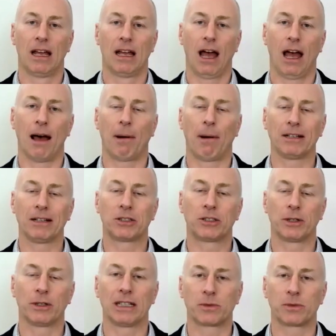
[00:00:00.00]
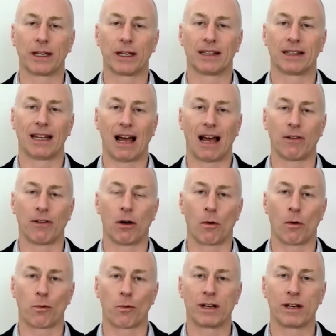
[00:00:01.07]
By doing this, we can then have a
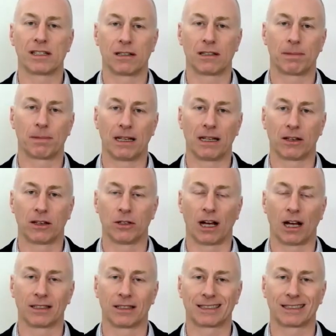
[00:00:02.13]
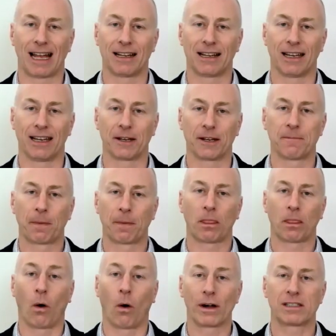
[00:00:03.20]
reasonably good understanding
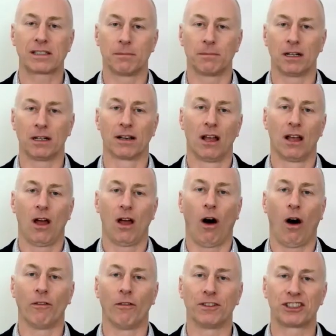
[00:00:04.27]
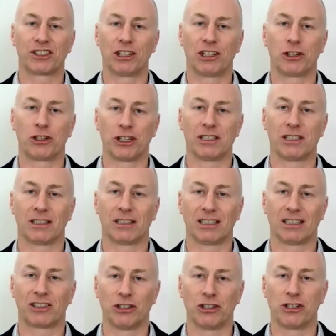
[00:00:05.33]
or estimate of the synergies, the
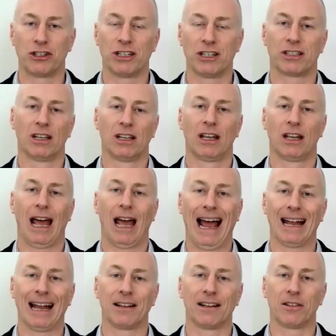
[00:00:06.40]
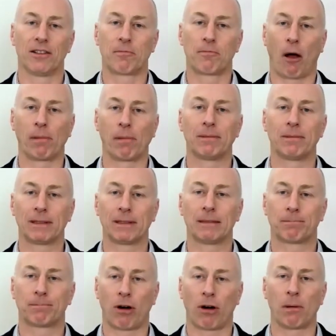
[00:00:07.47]
dis-synergies, and the
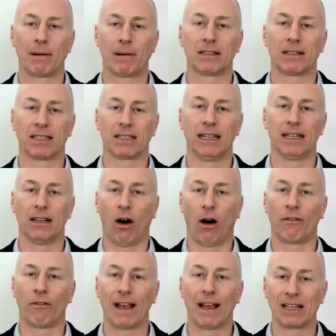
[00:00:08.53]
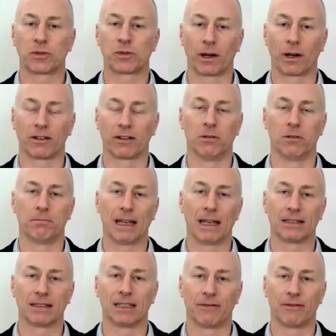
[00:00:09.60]
probability of each one of them being
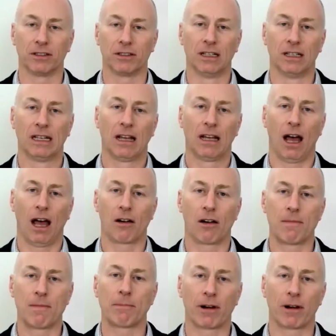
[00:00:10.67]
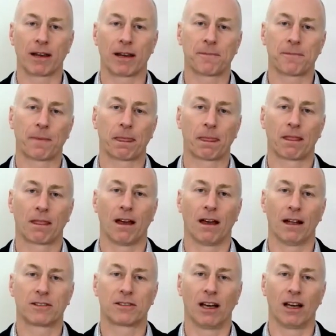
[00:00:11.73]
delivered. Remembering
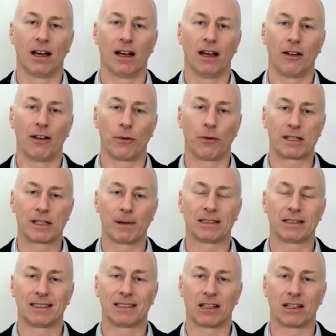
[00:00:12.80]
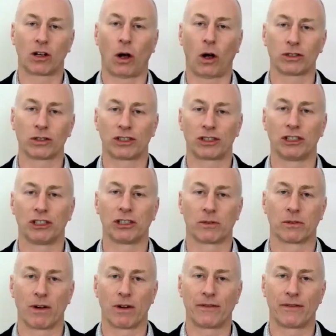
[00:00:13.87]
that if we split it into cost synergies and
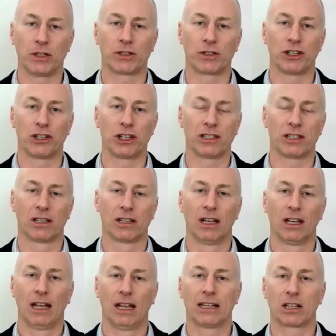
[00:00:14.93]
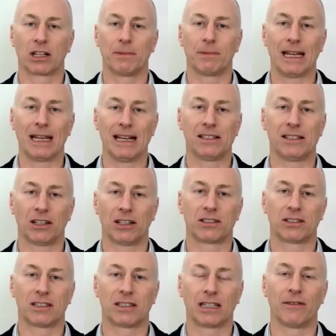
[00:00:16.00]
revenue synergies, it's going to be easier to
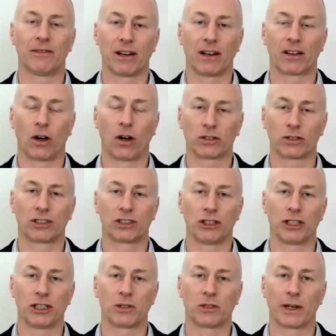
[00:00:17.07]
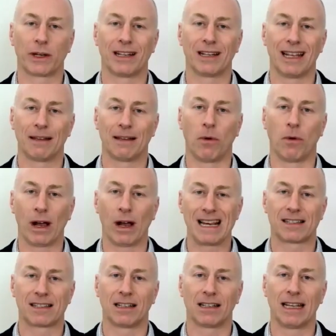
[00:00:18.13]
deliver the cost synergies. We can more
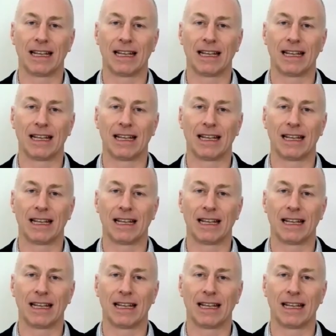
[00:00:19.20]
easily